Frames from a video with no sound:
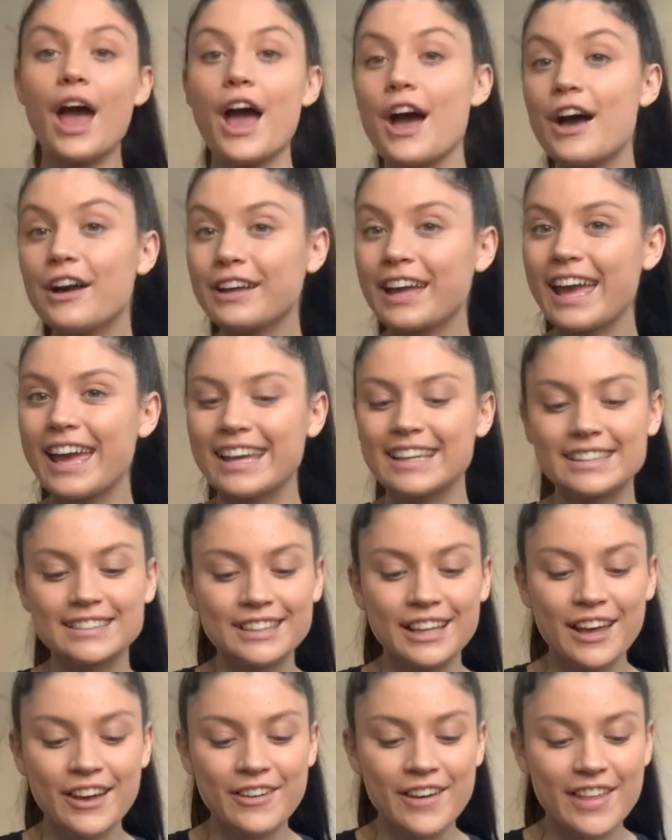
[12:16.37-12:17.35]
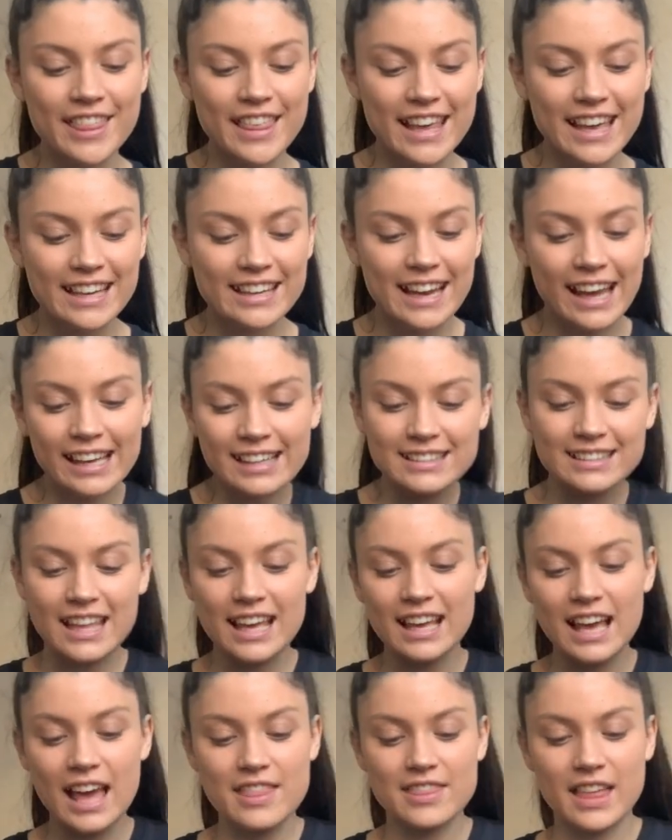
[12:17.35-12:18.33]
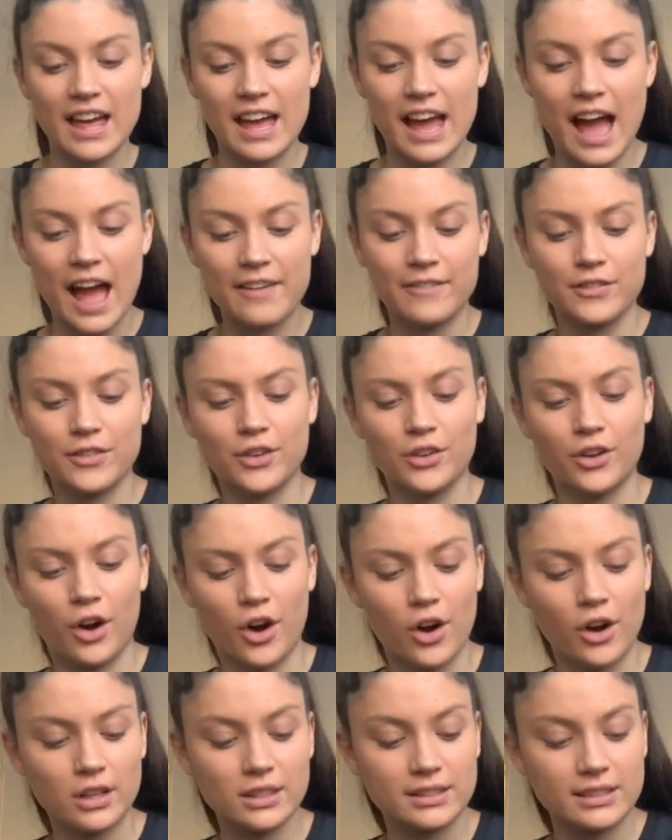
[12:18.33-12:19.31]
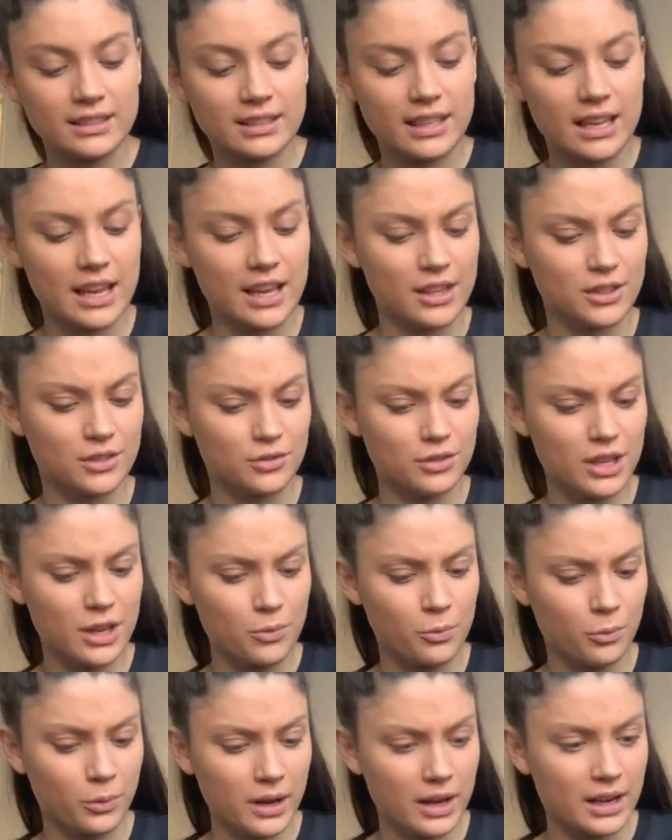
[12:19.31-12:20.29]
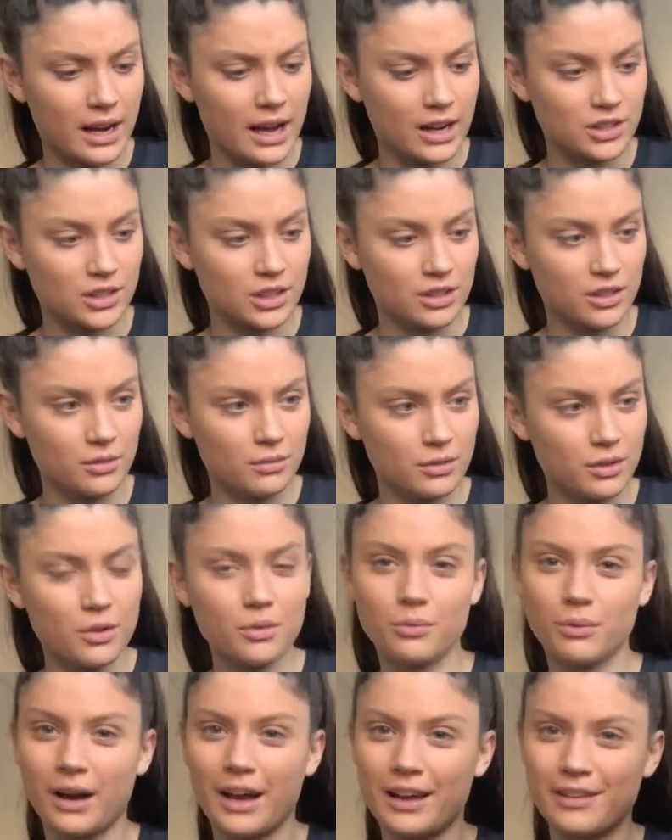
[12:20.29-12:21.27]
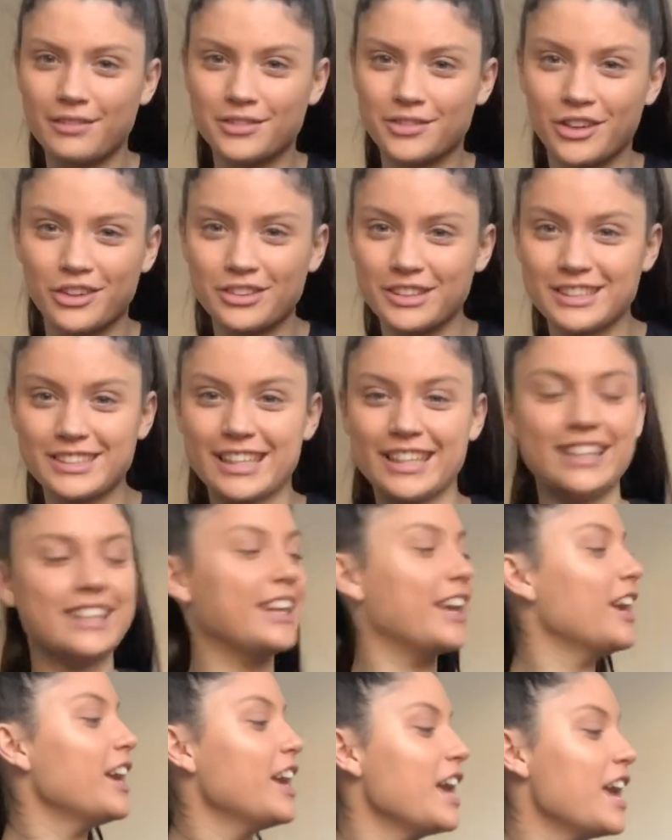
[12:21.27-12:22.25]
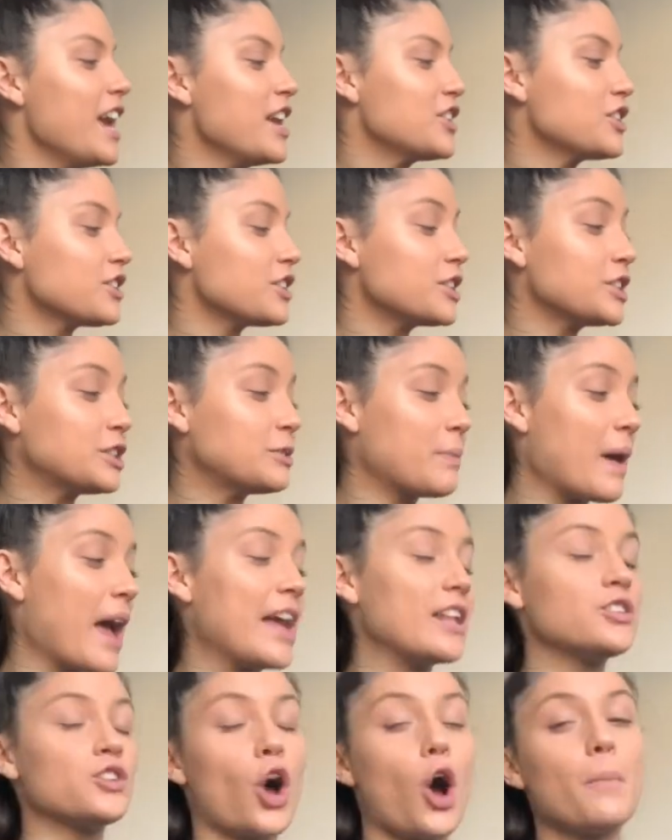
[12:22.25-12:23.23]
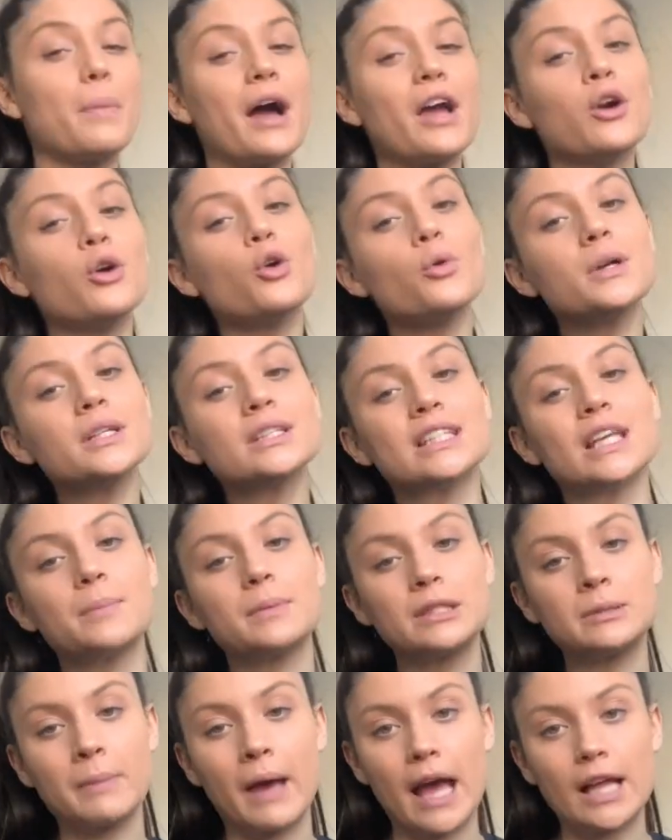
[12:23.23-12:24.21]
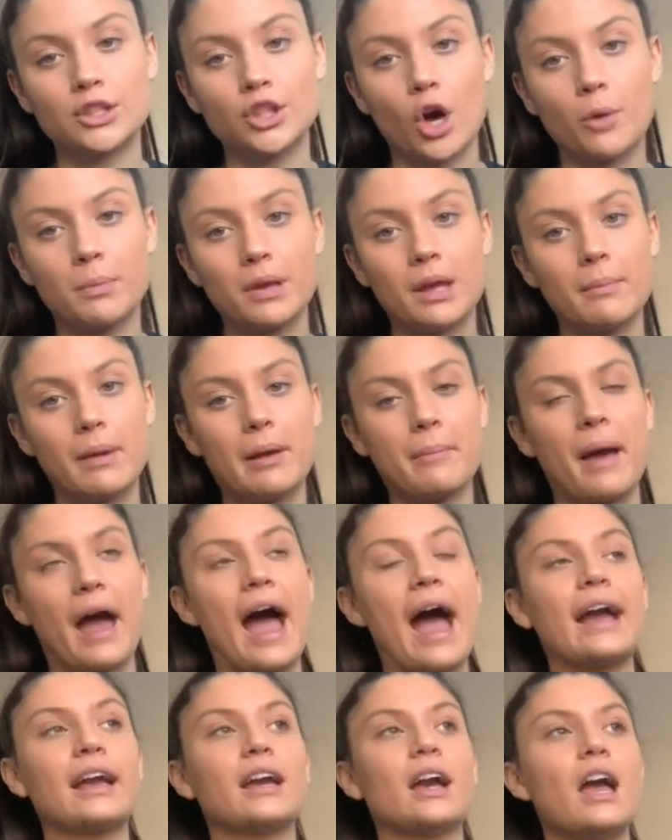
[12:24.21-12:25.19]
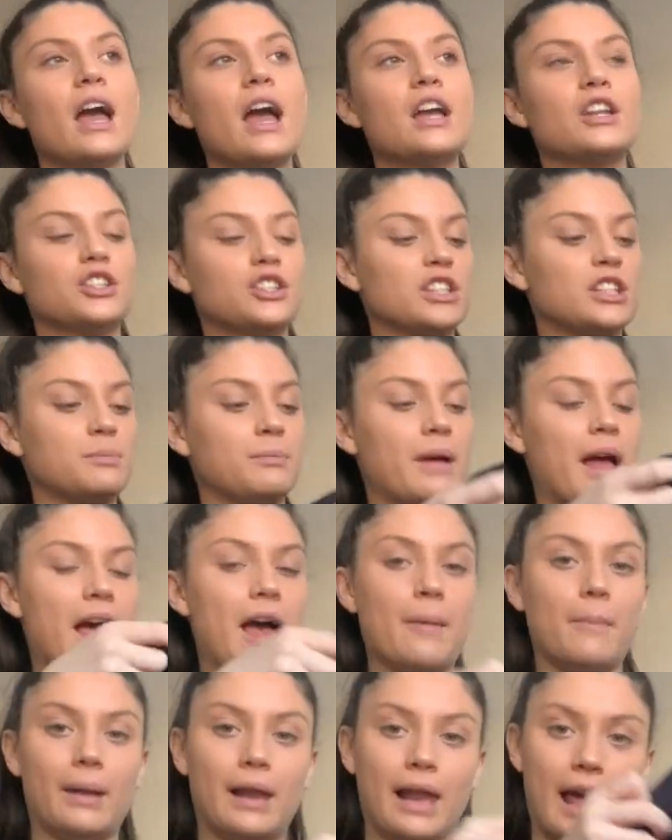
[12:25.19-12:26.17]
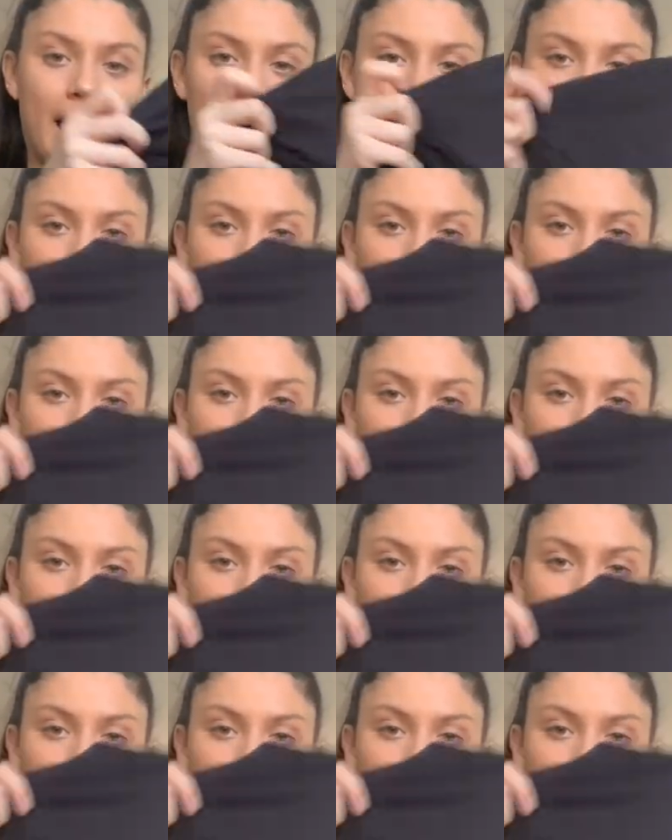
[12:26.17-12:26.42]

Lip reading: Okay, so the next thing that I've got is really weird actually. I don't know why I've got this in here. It's just a spare top. I always keep a spare top in my bag, just a spare black